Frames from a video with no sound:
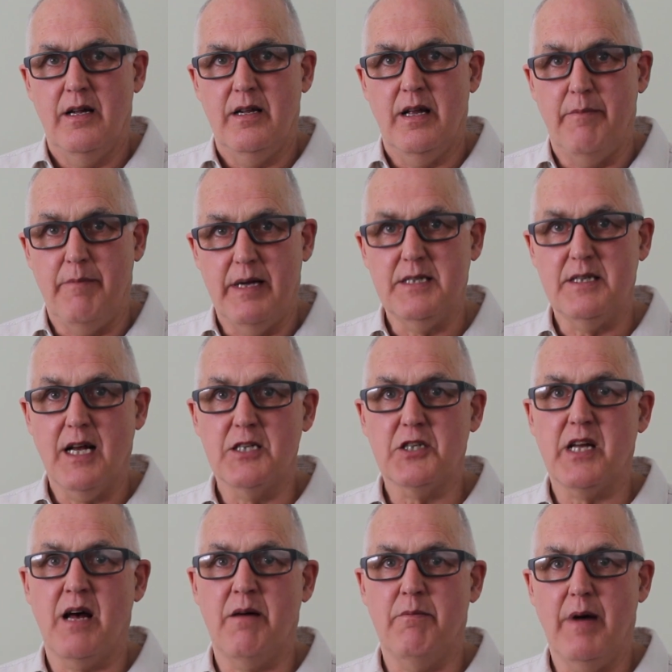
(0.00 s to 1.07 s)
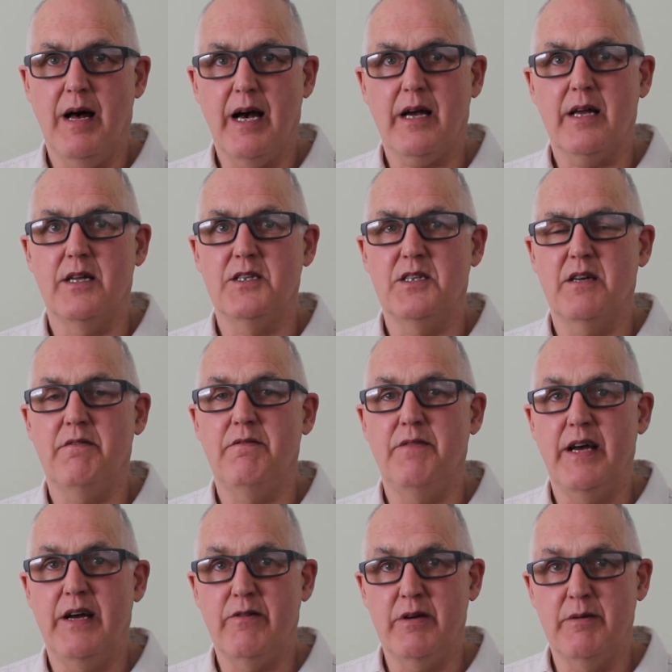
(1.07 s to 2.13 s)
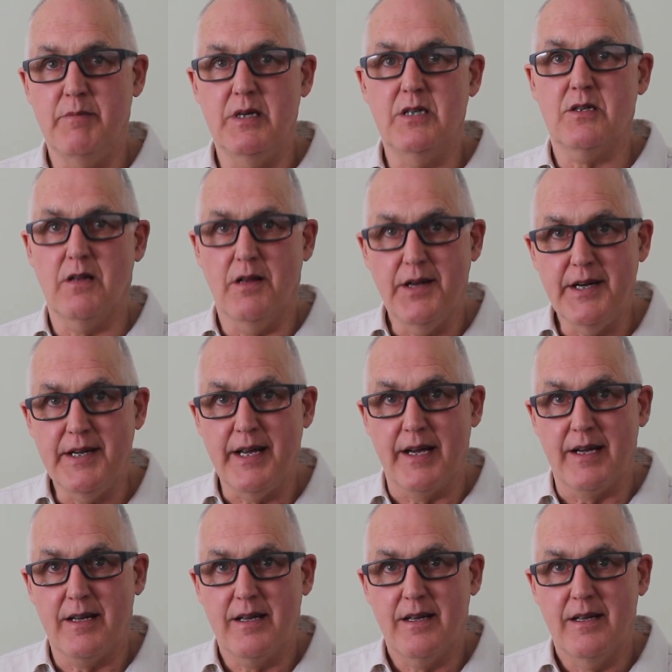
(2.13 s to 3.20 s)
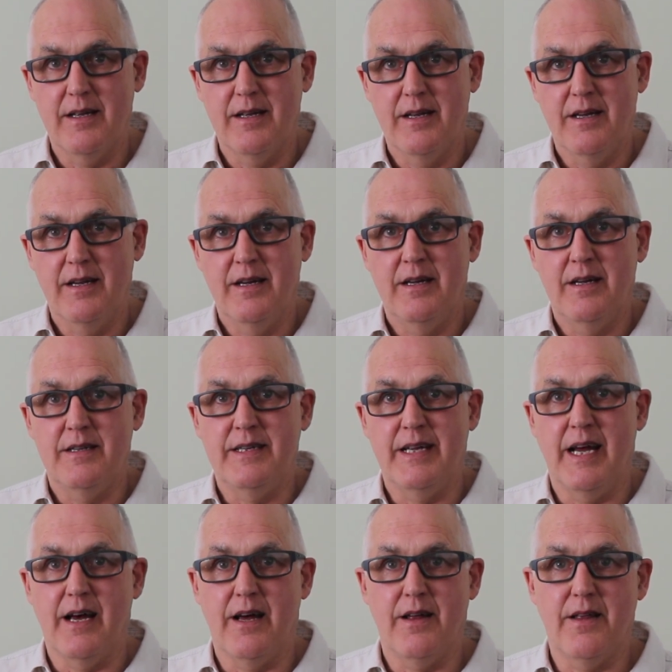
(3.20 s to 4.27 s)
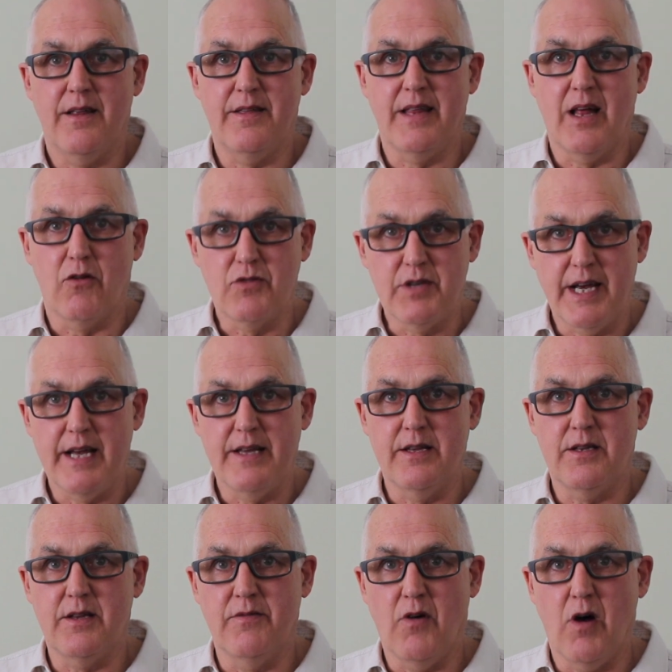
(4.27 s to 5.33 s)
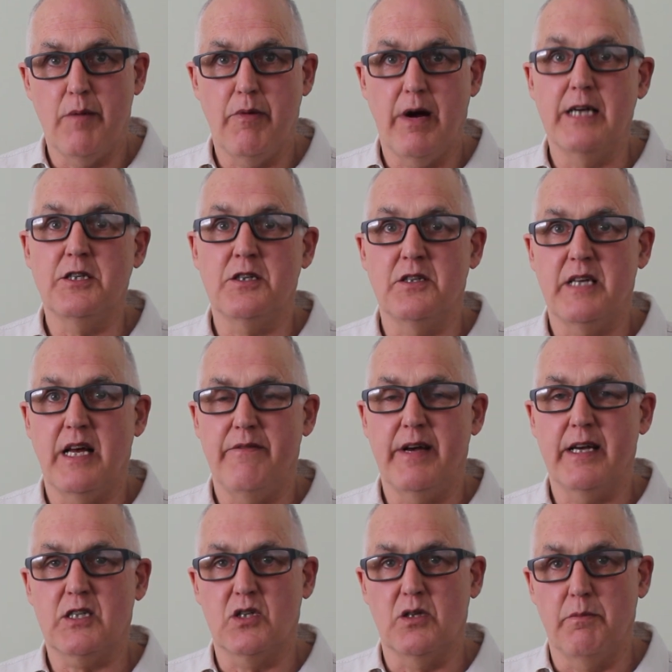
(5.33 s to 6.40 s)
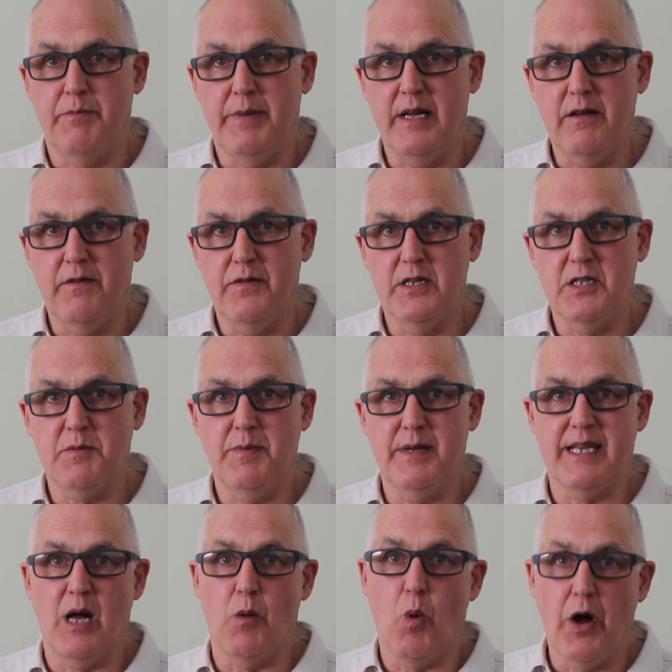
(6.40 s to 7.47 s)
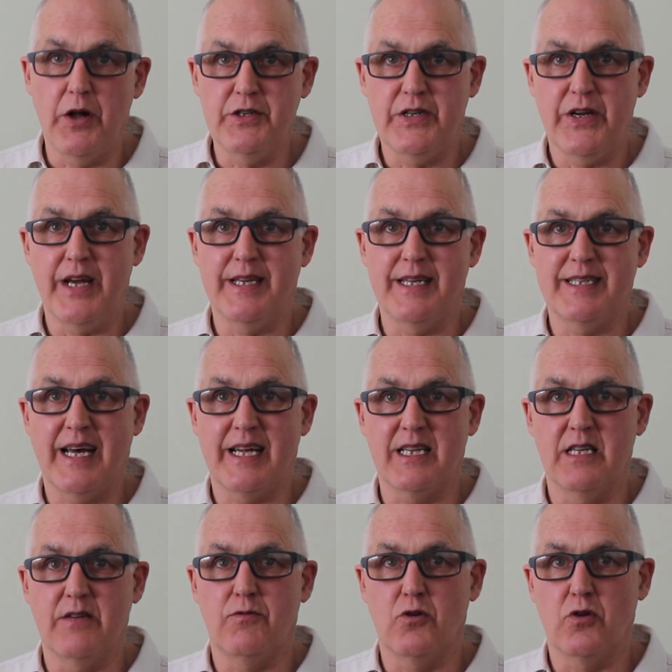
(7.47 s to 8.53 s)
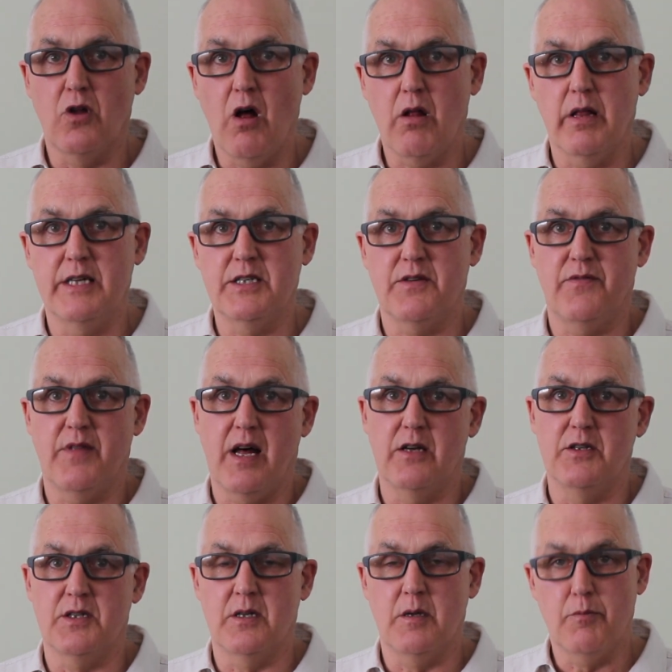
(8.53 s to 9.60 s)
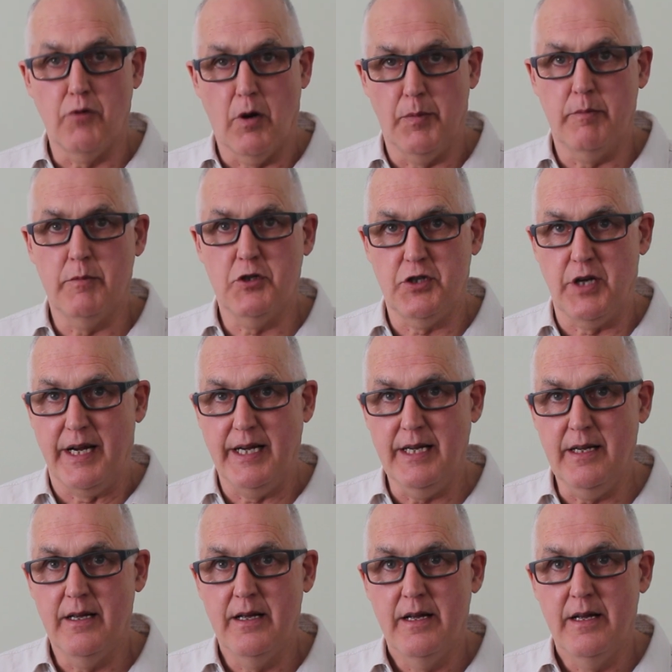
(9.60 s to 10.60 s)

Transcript: Now, massage gun marketers are very misleading. Now, they'll tell you that the vibrations have excellent benefits, but they won't tell you that they deliver a lot less of those than a proper machine.